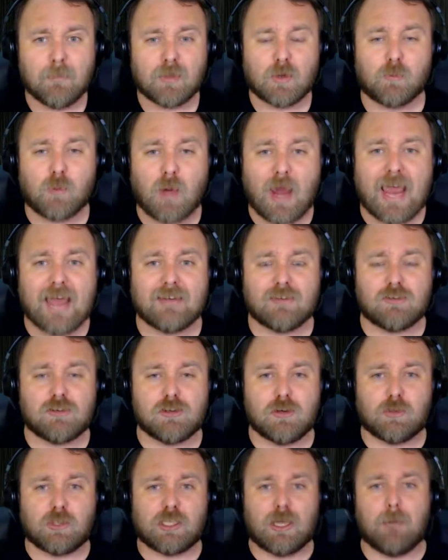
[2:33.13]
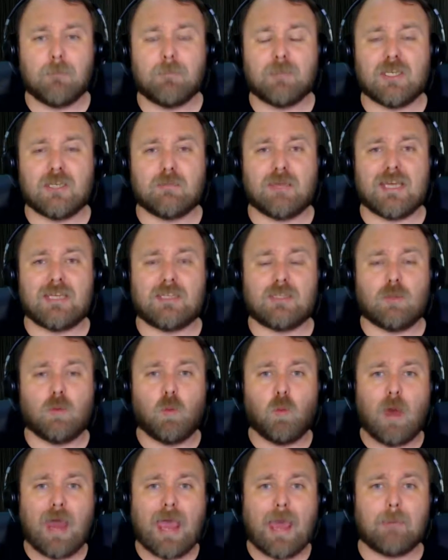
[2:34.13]
Red is, you know, the company that make the
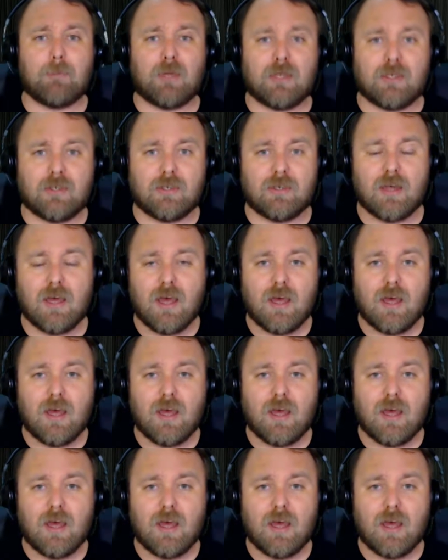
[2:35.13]
weapon...